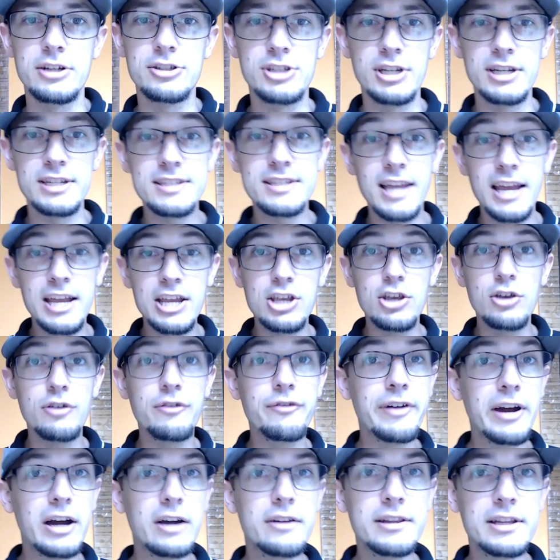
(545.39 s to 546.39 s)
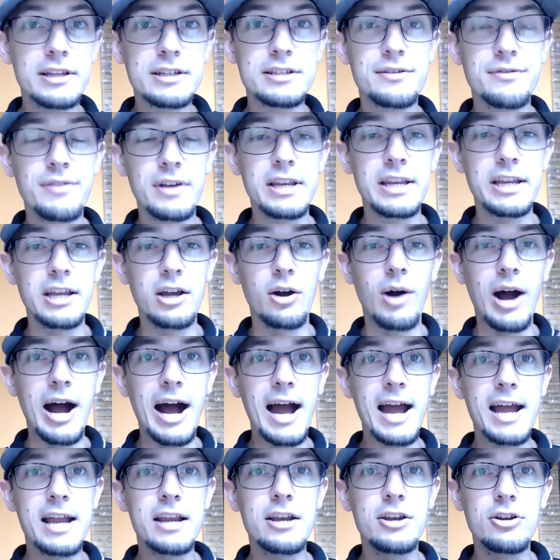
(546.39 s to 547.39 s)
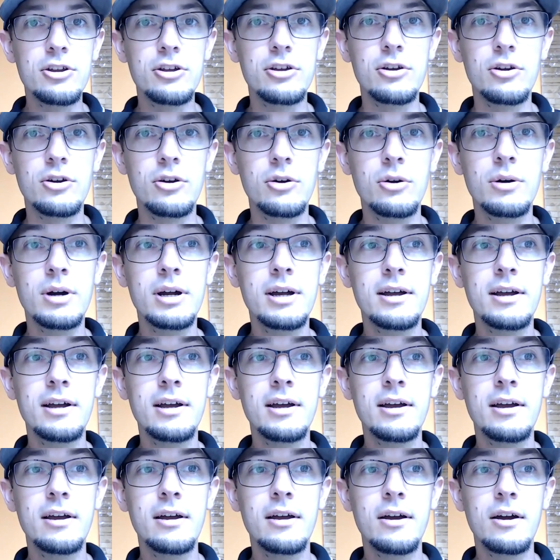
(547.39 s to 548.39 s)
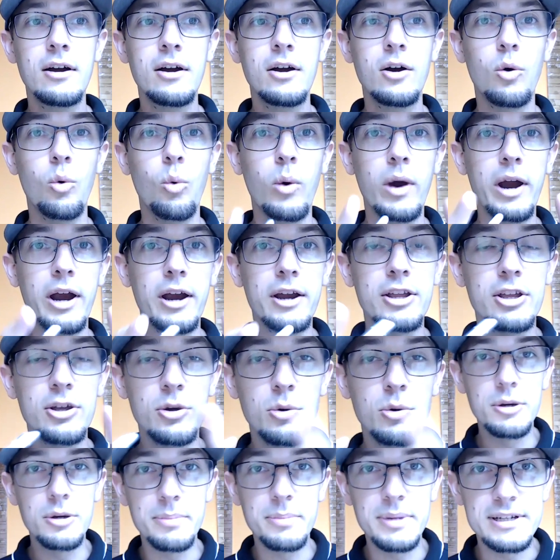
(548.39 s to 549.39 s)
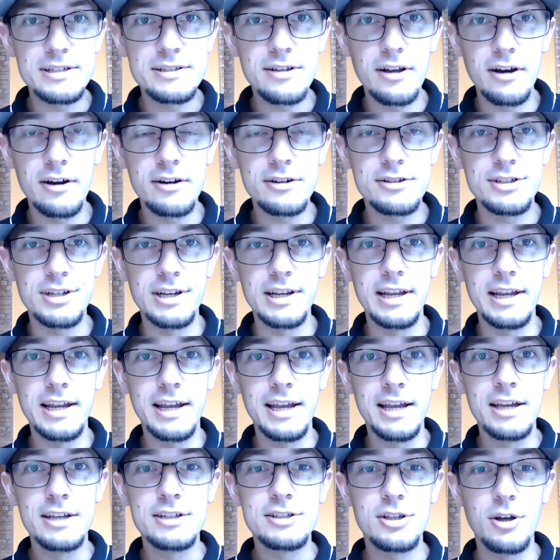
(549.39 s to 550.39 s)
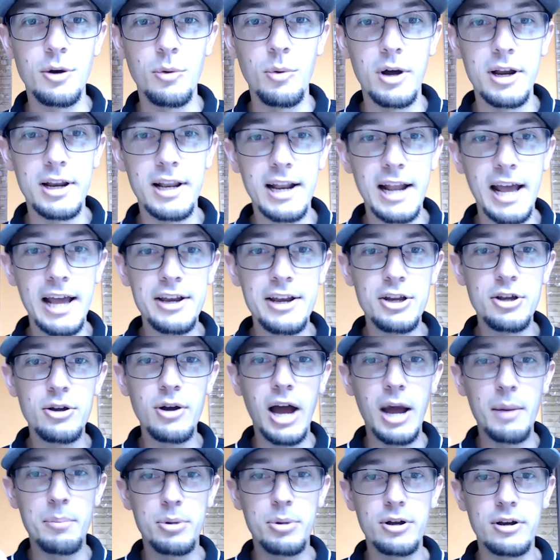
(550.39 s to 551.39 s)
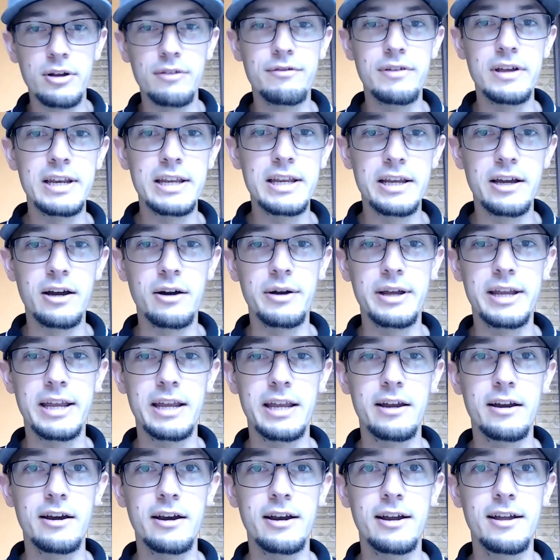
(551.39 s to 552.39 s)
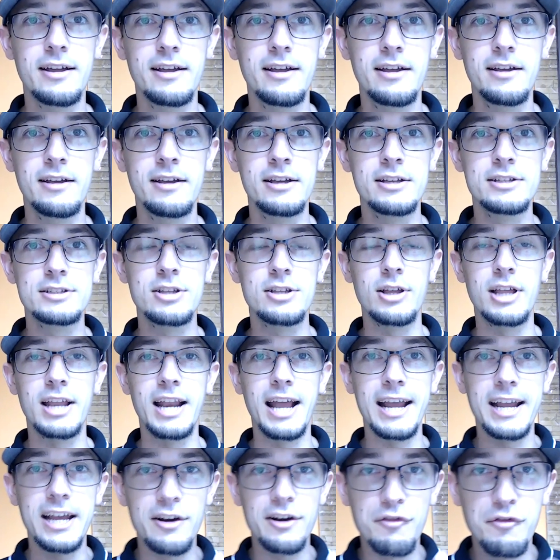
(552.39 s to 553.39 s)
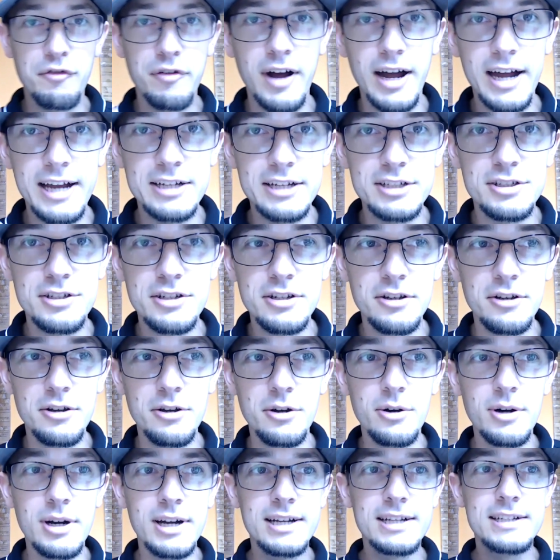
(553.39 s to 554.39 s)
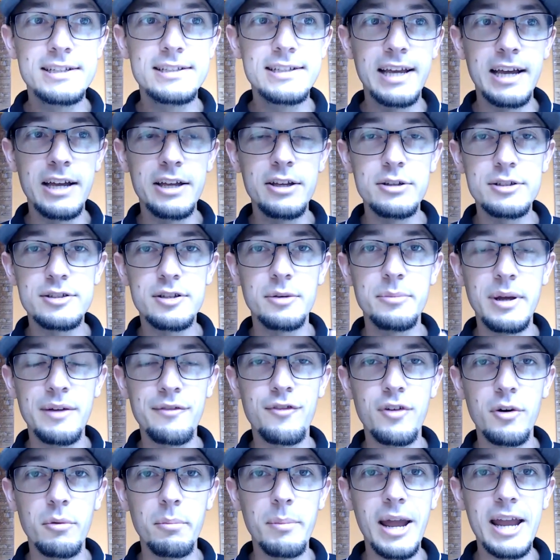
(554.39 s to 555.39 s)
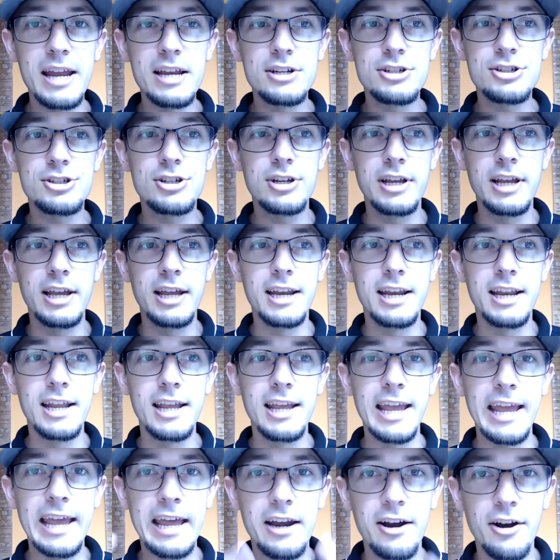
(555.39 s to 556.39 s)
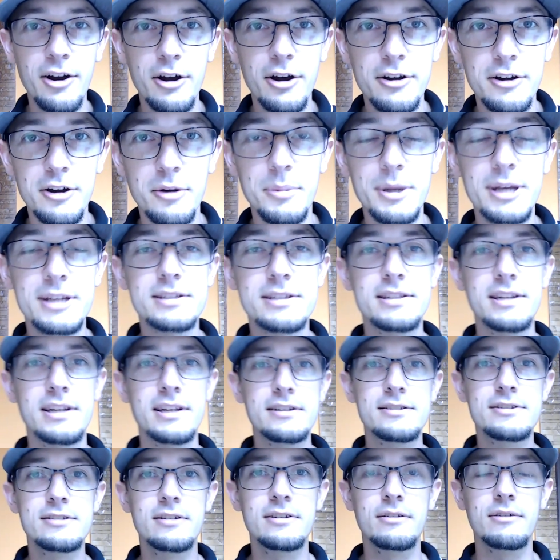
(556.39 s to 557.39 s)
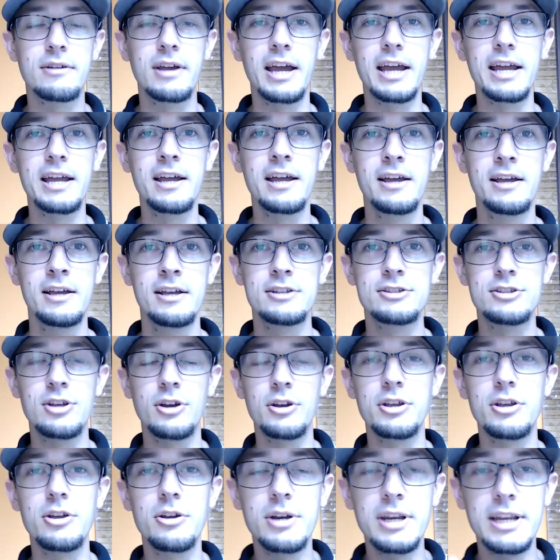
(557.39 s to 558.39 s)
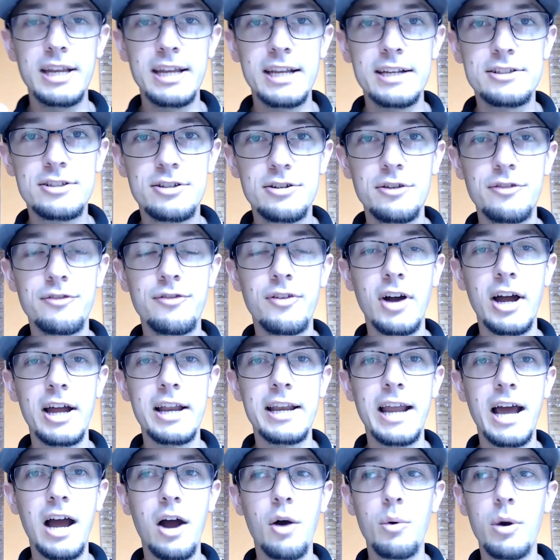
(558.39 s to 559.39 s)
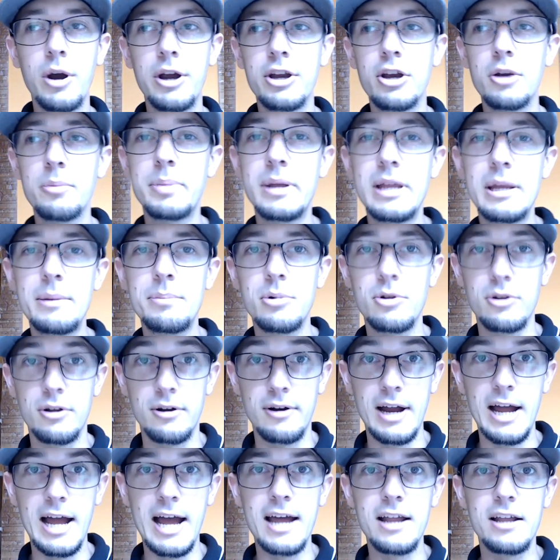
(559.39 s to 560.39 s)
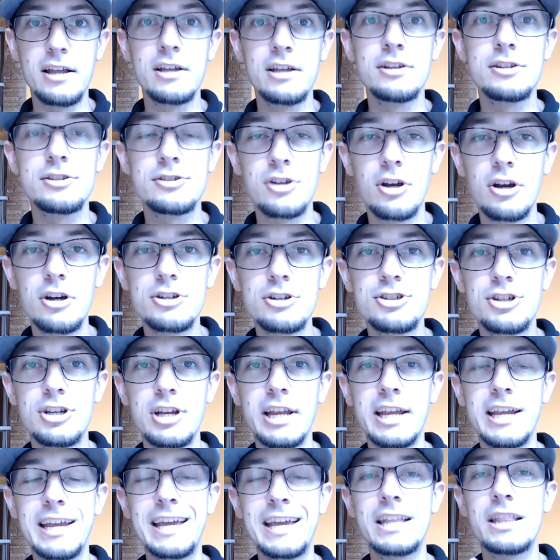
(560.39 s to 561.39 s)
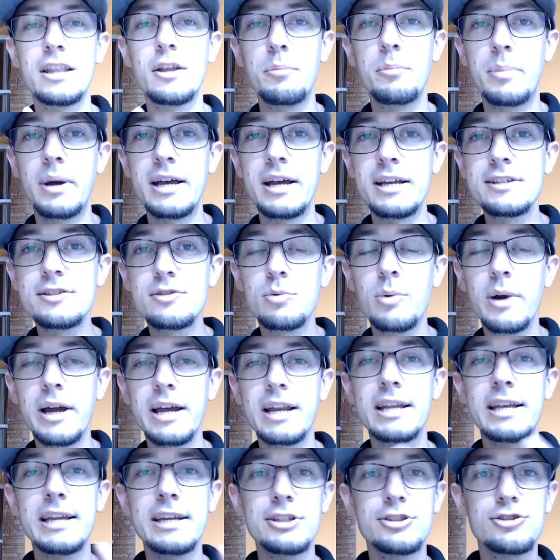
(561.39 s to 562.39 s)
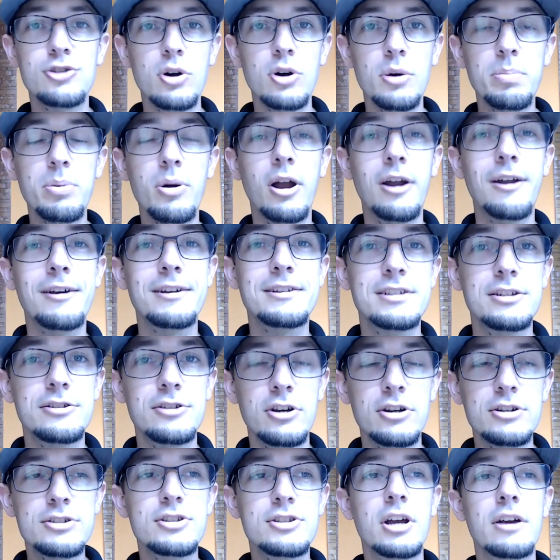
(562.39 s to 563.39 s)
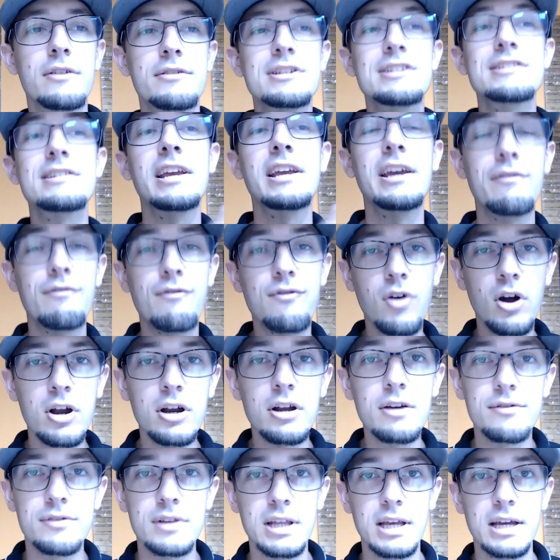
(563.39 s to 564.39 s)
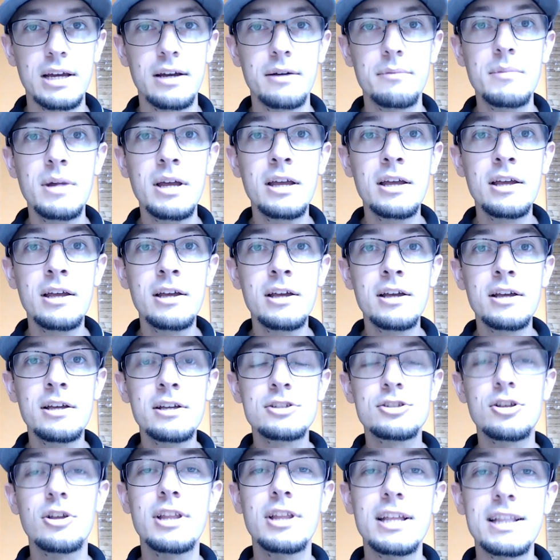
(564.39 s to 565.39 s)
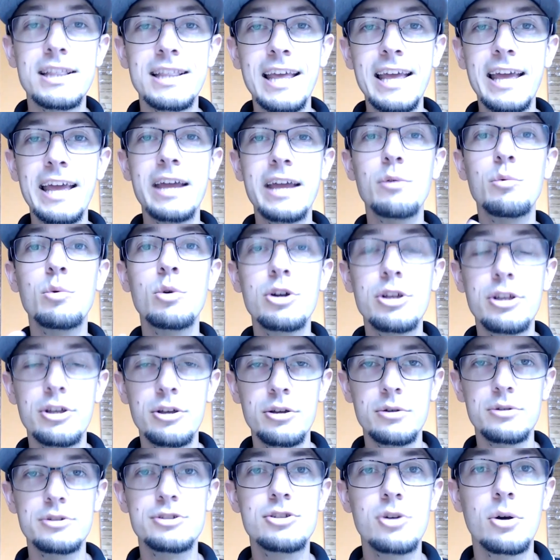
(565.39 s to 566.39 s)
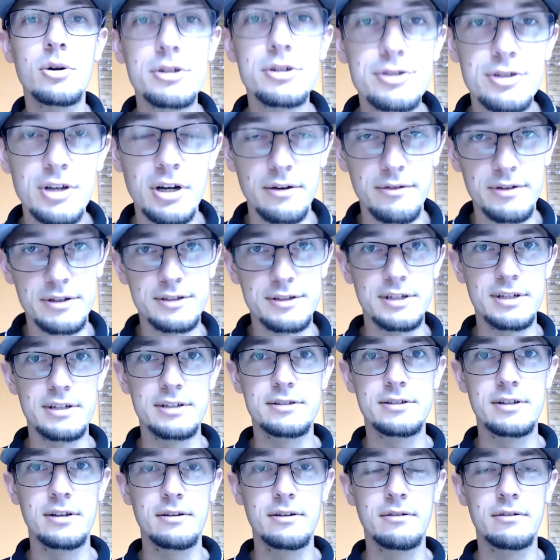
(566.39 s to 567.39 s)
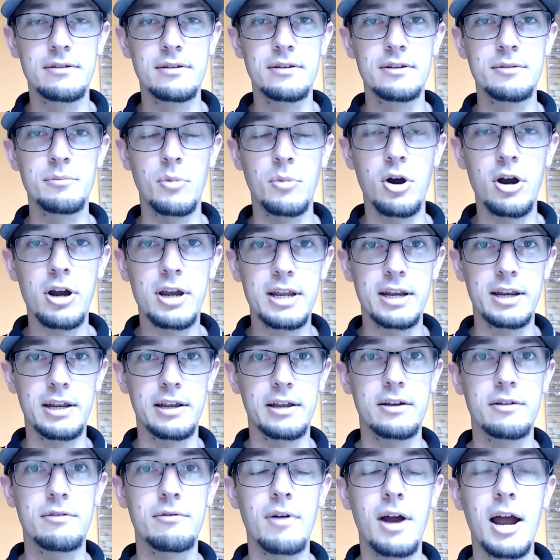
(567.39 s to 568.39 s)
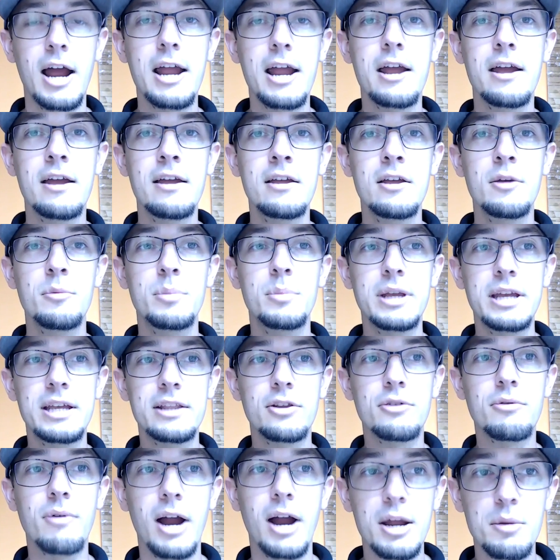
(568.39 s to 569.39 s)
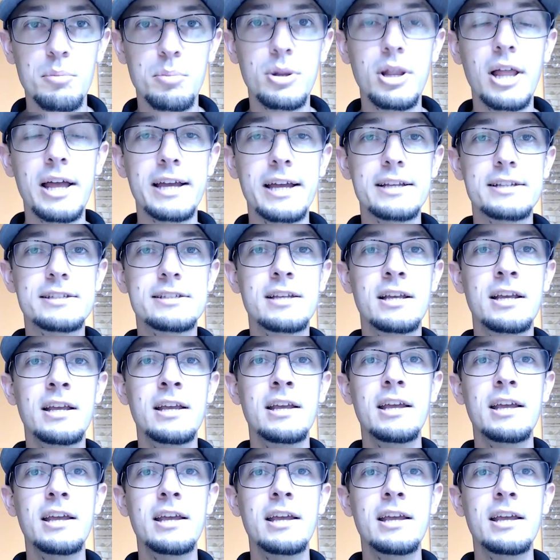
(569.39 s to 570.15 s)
Just like you found this video, I knew where you be searching. So what did I do? I put a video here so that I could find you, tell you some information, and earn your business, okay? So you need to find out where your people are at, searching, and the best way to get your products and your services in front of them so that they will use your services. Marketing, right? Be in the right place.